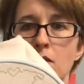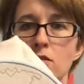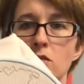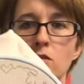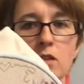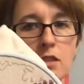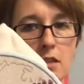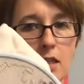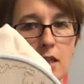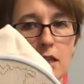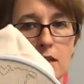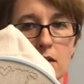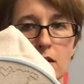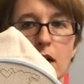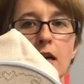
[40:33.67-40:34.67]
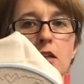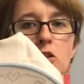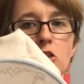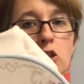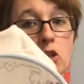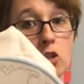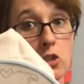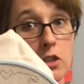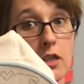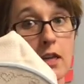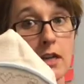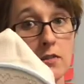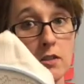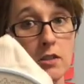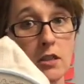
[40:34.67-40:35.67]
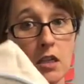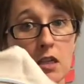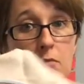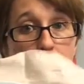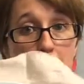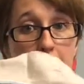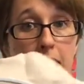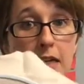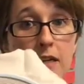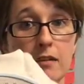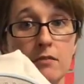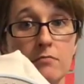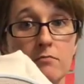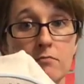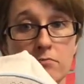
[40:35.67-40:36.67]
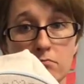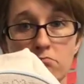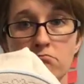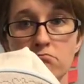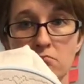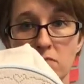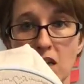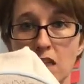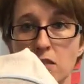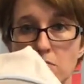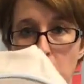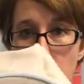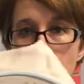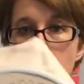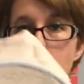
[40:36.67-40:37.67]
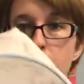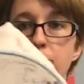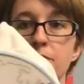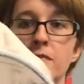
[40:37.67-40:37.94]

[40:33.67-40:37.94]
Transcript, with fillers: So it's getting there. I should have it done by next Monday.